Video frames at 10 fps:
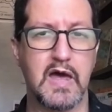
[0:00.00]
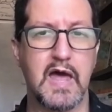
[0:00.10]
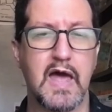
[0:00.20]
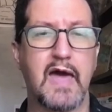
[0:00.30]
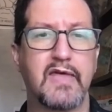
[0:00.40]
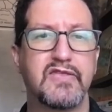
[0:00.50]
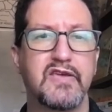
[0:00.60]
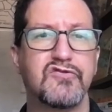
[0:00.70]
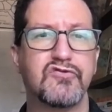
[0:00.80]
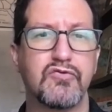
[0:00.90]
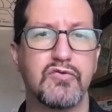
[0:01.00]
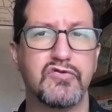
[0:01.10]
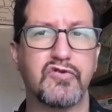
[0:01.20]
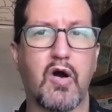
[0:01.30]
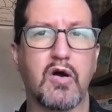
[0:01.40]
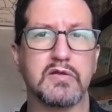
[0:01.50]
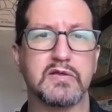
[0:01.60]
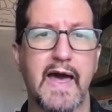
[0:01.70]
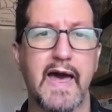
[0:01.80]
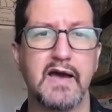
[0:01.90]
And these screws are
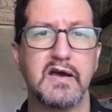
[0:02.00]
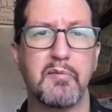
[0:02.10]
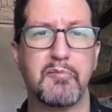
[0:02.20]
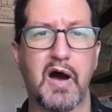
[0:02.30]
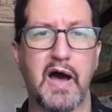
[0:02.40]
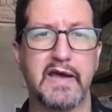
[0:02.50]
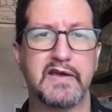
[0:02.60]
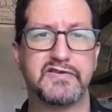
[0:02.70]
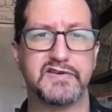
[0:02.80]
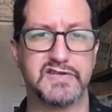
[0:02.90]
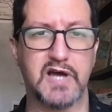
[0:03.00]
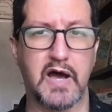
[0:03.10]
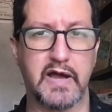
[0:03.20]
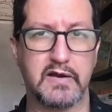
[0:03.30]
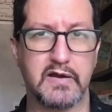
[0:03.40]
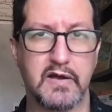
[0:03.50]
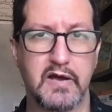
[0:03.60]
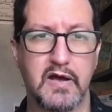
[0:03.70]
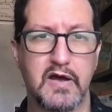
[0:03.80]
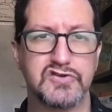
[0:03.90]
lag by design.
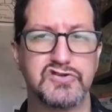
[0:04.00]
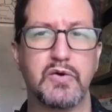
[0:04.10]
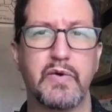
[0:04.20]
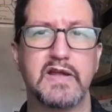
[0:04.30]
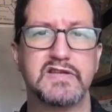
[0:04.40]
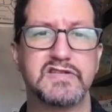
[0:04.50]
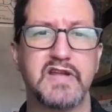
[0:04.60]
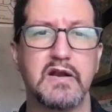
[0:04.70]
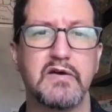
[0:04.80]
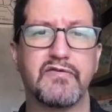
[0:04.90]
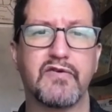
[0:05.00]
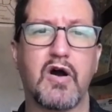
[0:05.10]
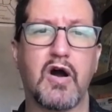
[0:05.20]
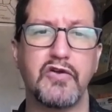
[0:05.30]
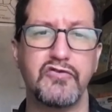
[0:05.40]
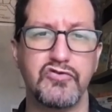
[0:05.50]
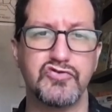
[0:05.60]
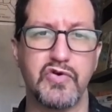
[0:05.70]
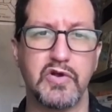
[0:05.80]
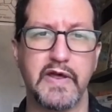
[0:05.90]
So instead of under
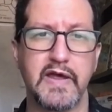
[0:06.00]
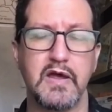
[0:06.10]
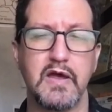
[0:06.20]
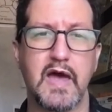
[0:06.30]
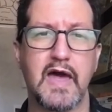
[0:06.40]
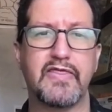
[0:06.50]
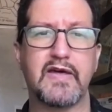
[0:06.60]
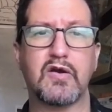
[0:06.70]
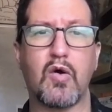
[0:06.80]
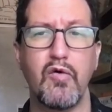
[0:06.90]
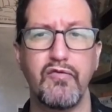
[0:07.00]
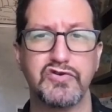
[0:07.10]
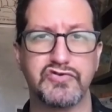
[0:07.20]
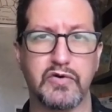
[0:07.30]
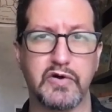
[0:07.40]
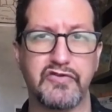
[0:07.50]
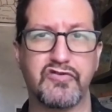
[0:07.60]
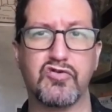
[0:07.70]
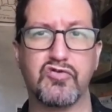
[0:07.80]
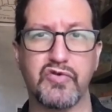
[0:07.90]
drilling and then over drilling to
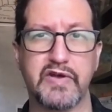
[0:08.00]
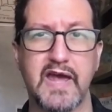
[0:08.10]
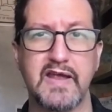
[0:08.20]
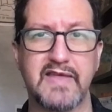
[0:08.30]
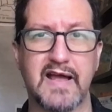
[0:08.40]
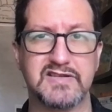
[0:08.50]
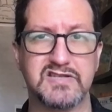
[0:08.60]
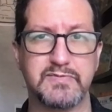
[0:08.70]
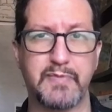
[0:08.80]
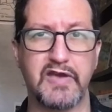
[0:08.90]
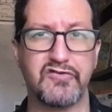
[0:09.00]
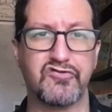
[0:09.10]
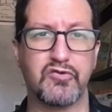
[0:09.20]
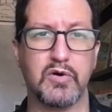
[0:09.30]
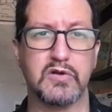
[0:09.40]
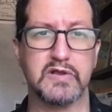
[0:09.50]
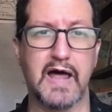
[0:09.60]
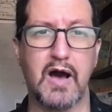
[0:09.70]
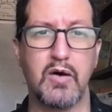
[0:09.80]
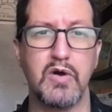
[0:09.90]
create that space to
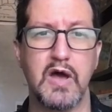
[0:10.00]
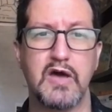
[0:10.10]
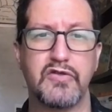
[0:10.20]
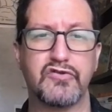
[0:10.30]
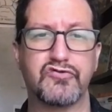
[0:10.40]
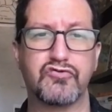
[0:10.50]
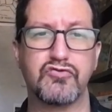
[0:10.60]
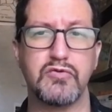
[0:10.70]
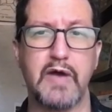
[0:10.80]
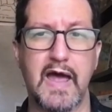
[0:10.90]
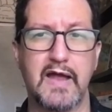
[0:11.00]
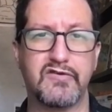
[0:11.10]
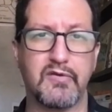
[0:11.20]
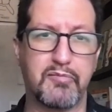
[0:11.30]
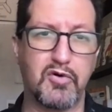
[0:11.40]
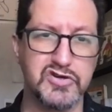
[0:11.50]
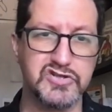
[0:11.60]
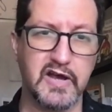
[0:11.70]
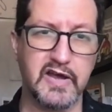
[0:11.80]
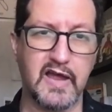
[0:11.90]
allow the screw head to push
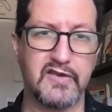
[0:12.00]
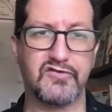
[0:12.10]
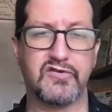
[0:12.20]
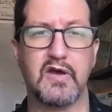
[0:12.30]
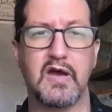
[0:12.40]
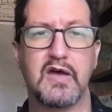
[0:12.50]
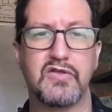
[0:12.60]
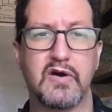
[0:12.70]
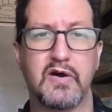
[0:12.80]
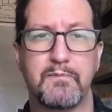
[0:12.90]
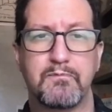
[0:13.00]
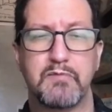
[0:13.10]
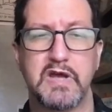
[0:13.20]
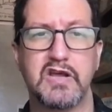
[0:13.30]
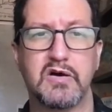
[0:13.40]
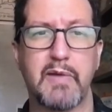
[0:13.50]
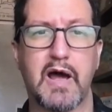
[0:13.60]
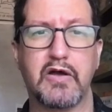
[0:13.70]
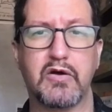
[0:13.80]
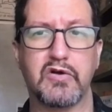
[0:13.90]
against the medial
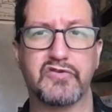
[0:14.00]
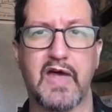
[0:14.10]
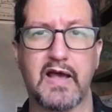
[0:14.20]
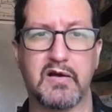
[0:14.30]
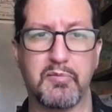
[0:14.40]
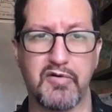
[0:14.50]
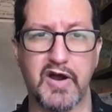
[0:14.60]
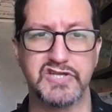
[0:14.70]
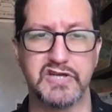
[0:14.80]
malleolus and compress